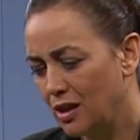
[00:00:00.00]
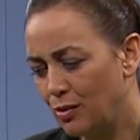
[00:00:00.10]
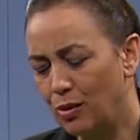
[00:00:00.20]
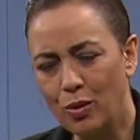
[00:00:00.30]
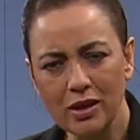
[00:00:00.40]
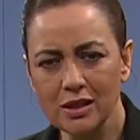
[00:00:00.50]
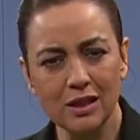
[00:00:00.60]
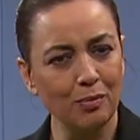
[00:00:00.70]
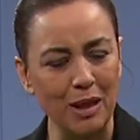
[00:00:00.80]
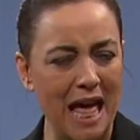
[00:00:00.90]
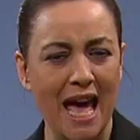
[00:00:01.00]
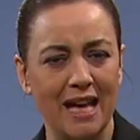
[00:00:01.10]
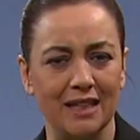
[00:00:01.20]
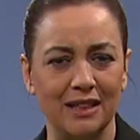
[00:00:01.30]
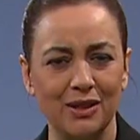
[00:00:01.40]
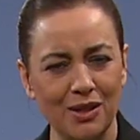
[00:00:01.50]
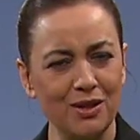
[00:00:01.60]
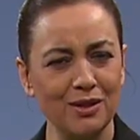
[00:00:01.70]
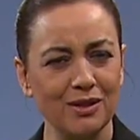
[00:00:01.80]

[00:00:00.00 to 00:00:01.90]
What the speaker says: well, where's the plan, you know?